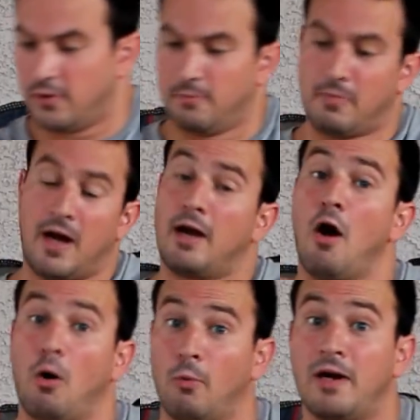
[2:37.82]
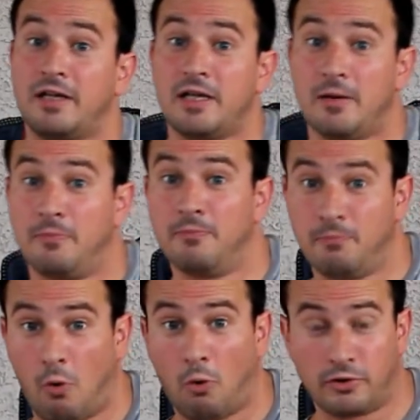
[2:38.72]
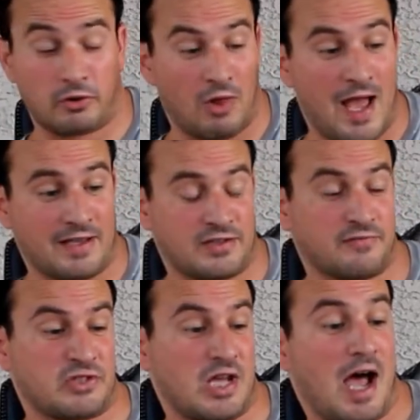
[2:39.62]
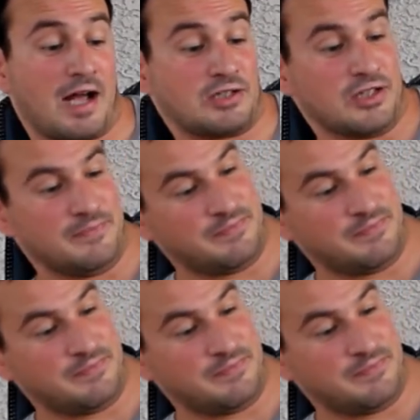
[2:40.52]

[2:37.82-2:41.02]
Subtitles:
My already poured glass of Scotch,